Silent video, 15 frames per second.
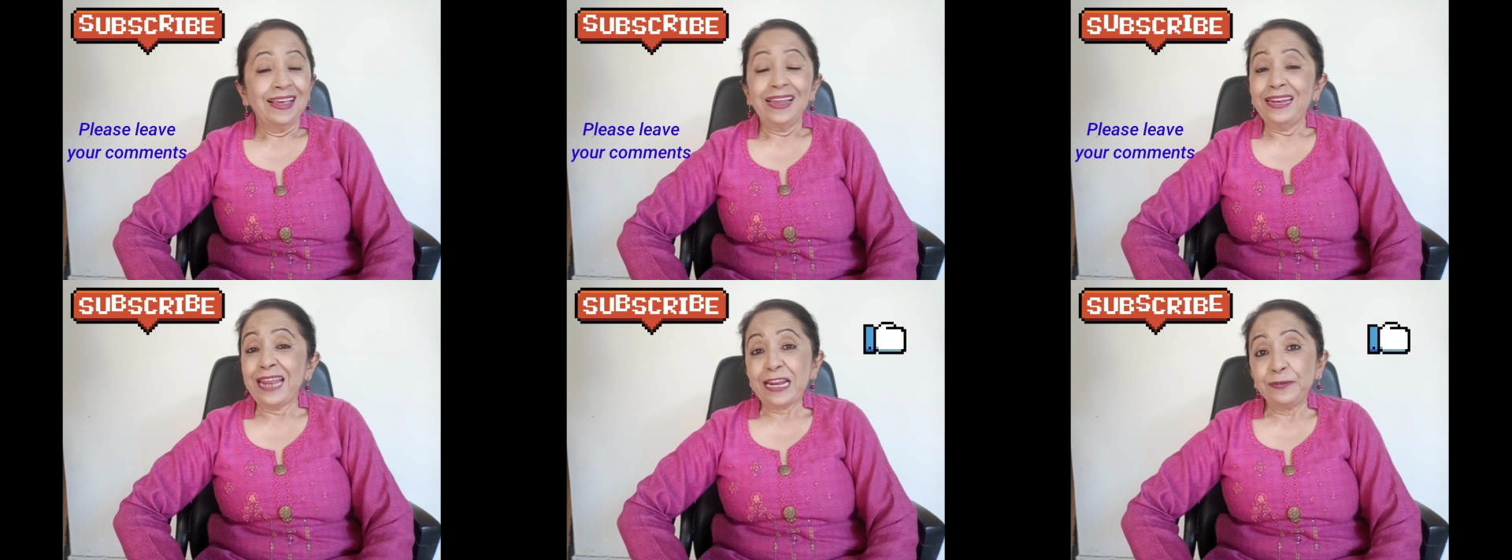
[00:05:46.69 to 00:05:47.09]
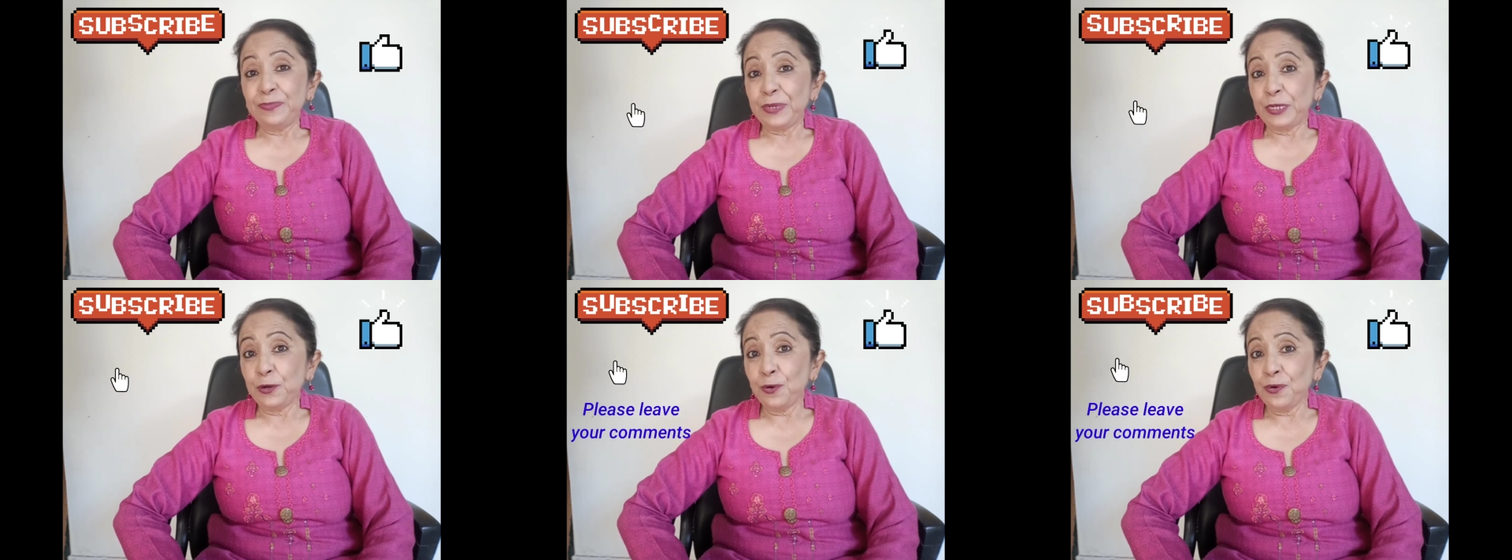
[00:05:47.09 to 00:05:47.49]
Let me
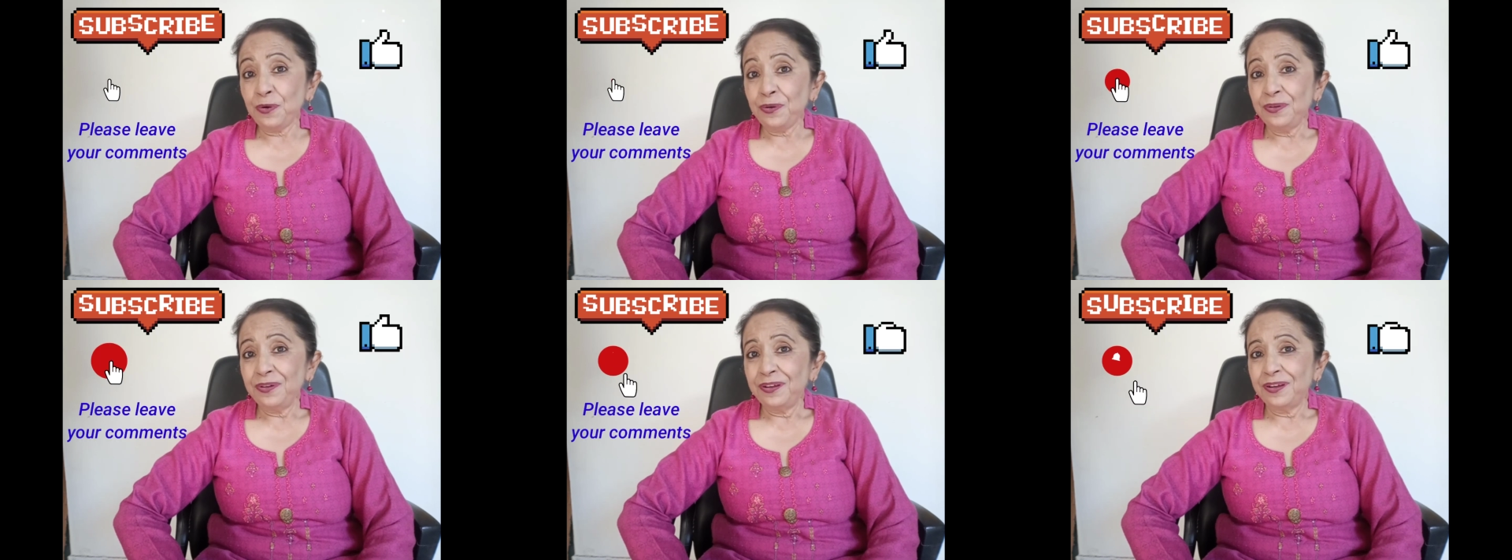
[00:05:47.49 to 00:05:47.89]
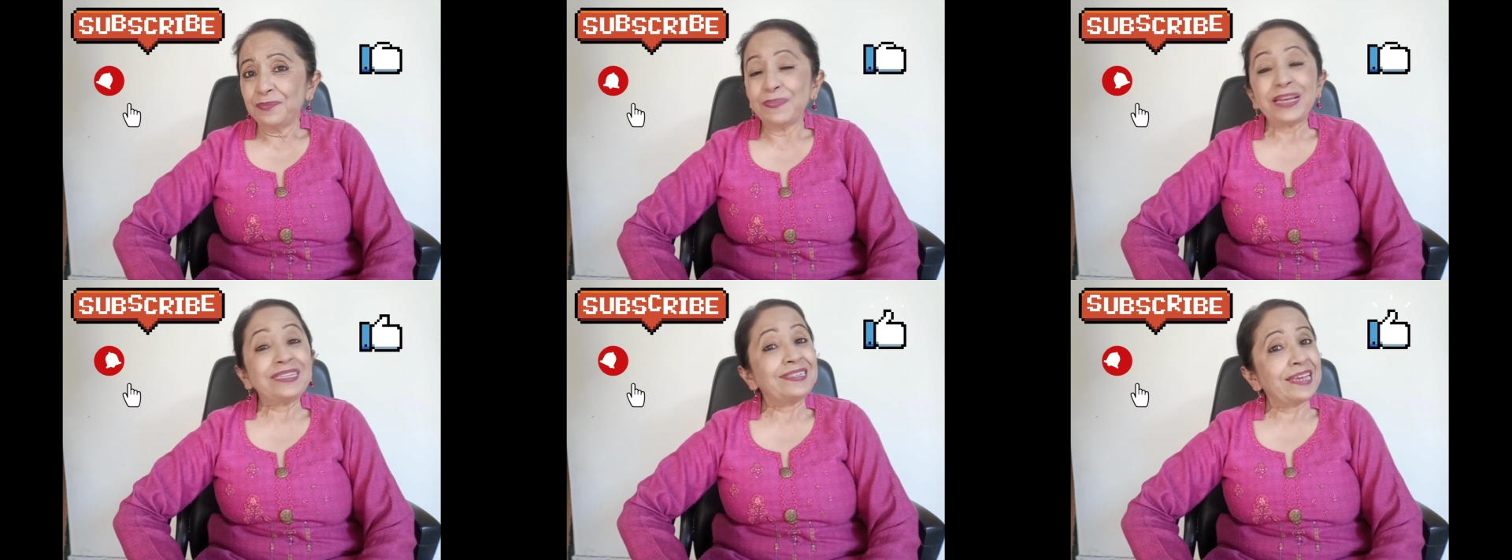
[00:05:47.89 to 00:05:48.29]
know
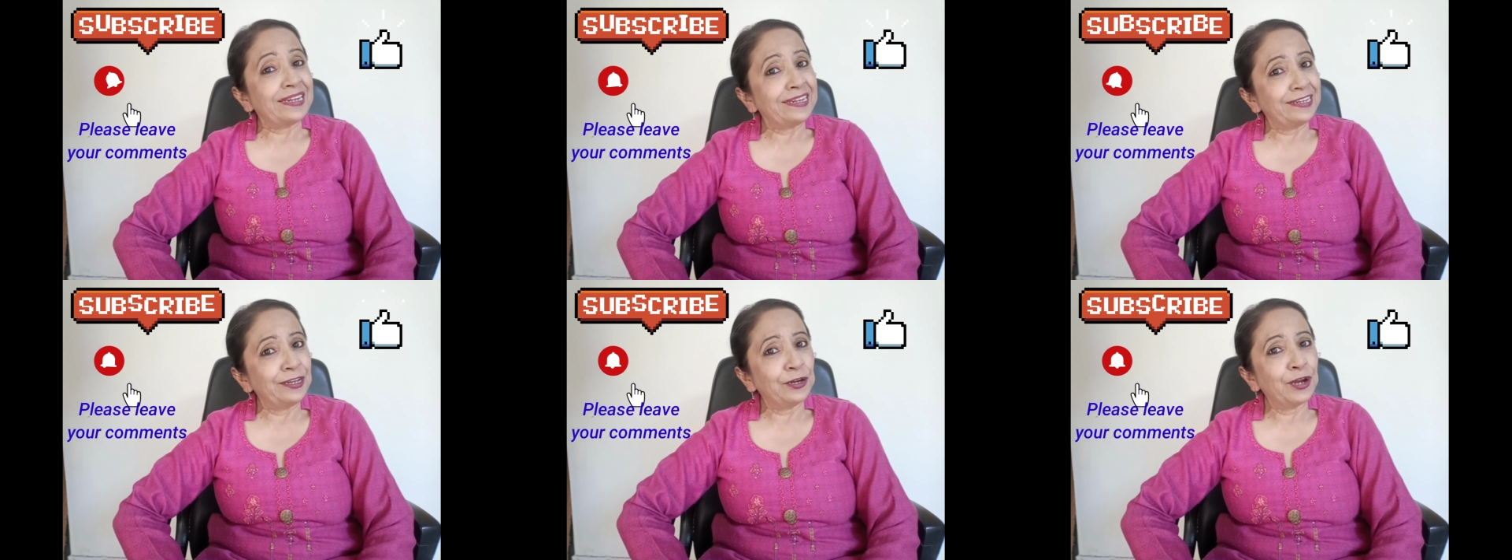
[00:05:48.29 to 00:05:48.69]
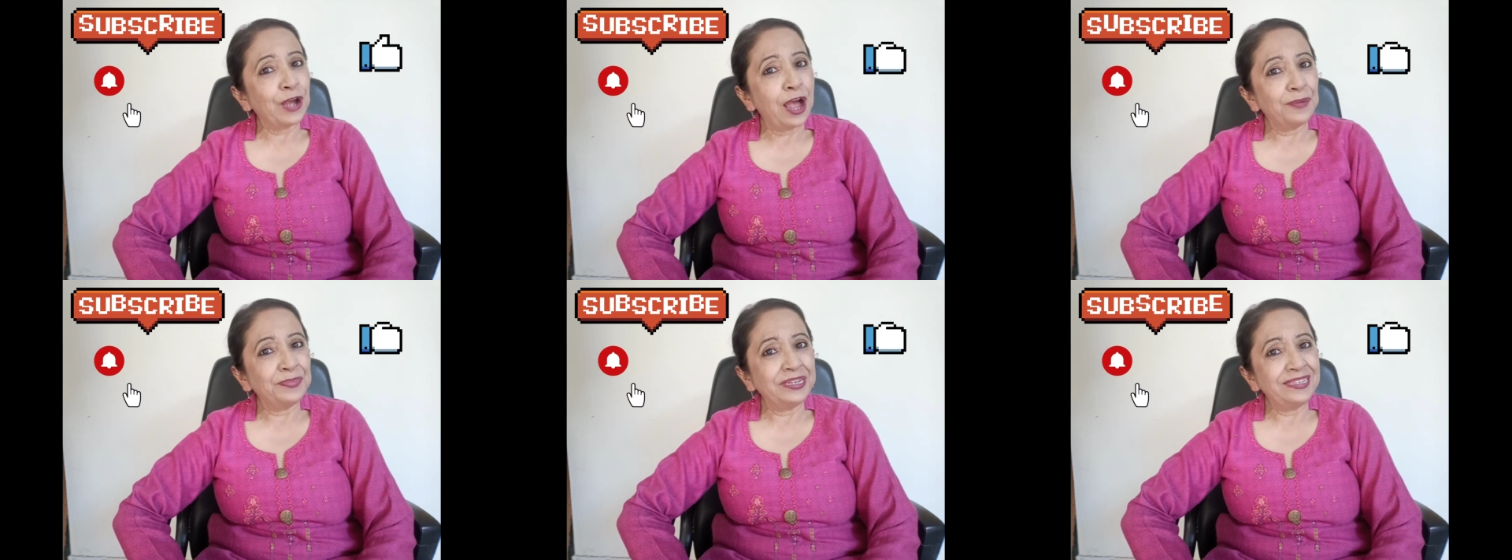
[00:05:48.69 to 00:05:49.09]
by sending your
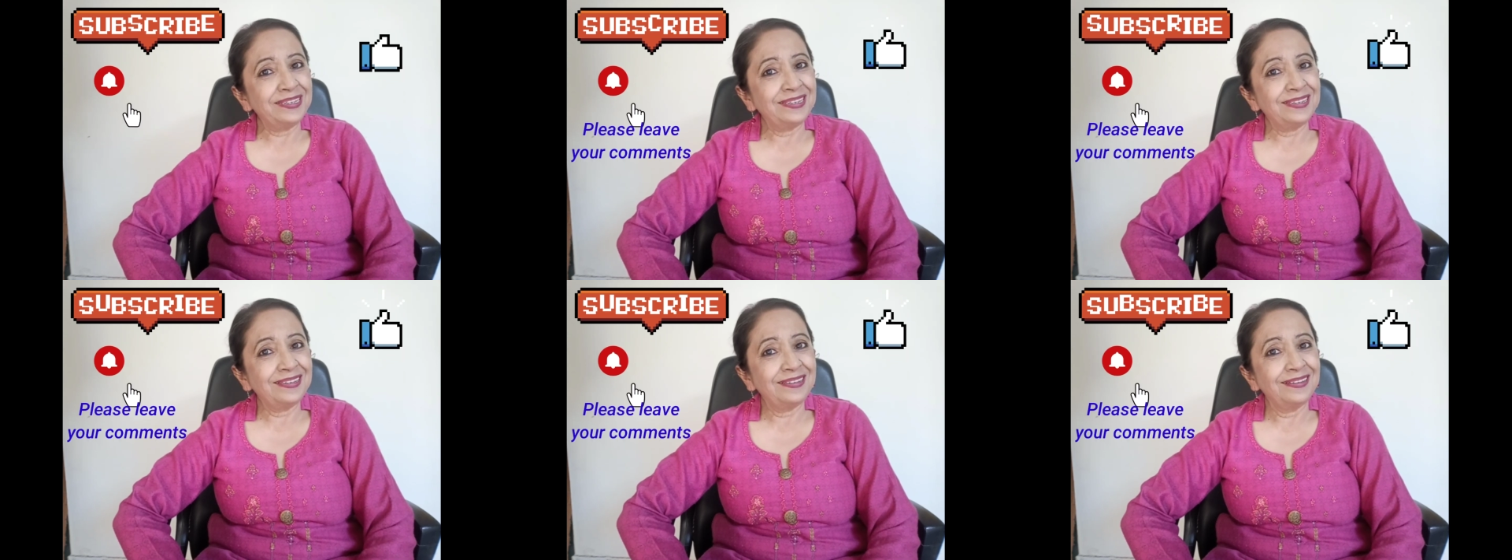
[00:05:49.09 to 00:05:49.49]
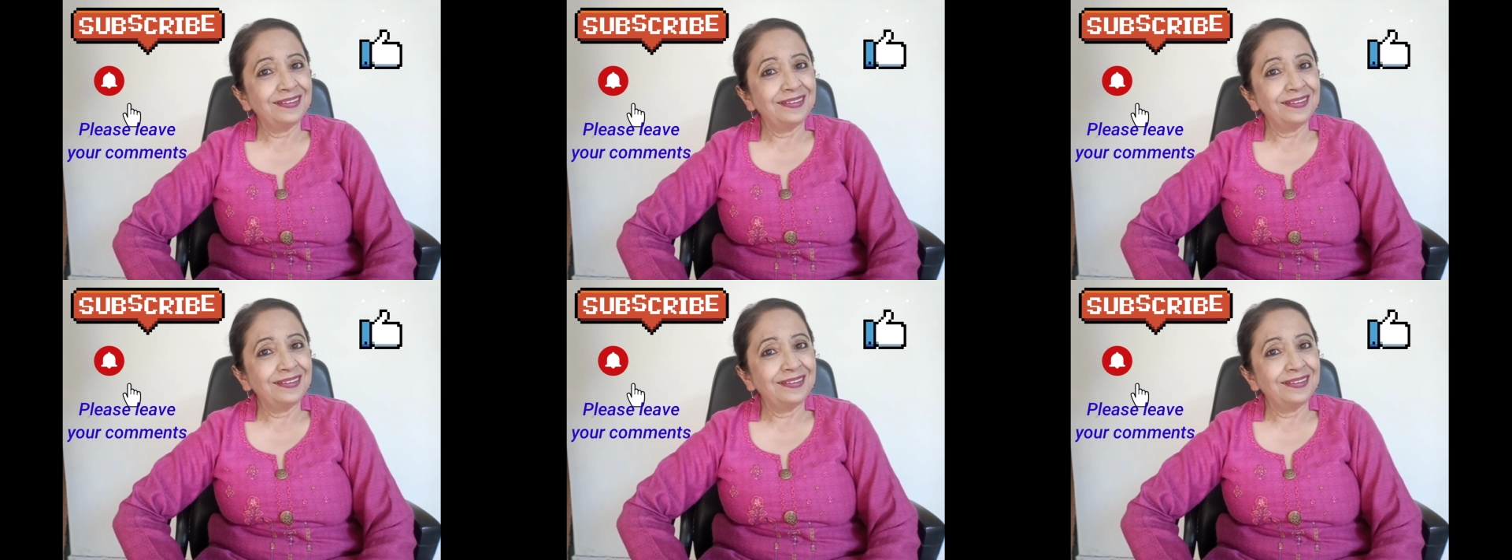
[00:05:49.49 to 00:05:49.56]
comments.